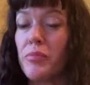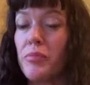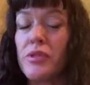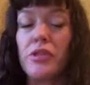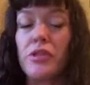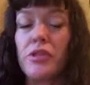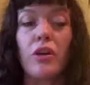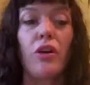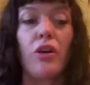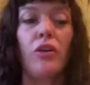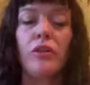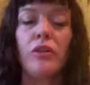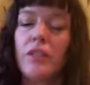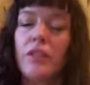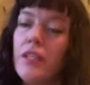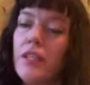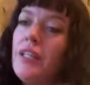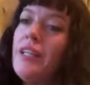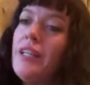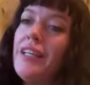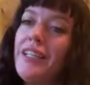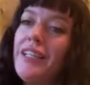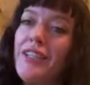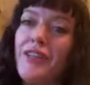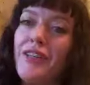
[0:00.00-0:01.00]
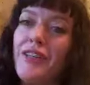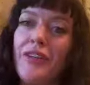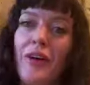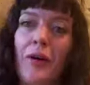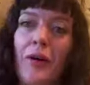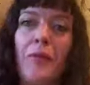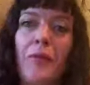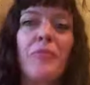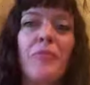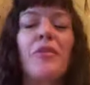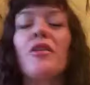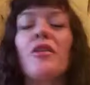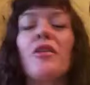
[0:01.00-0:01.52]
So,
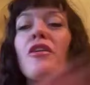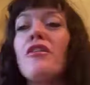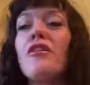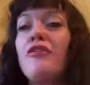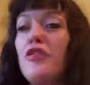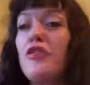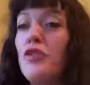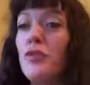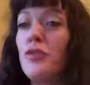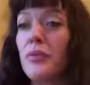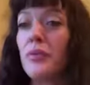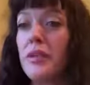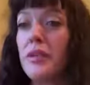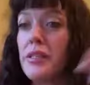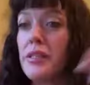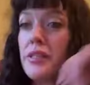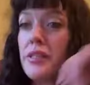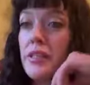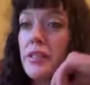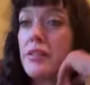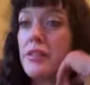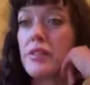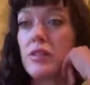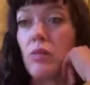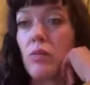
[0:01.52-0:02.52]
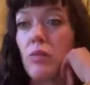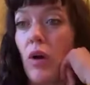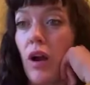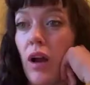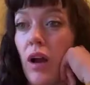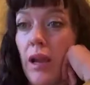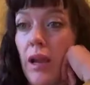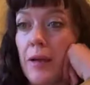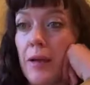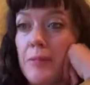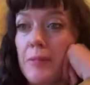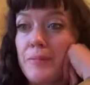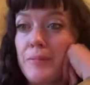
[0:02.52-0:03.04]
there are a few reasons
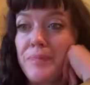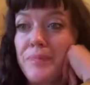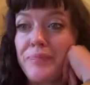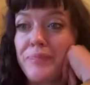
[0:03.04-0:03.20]
why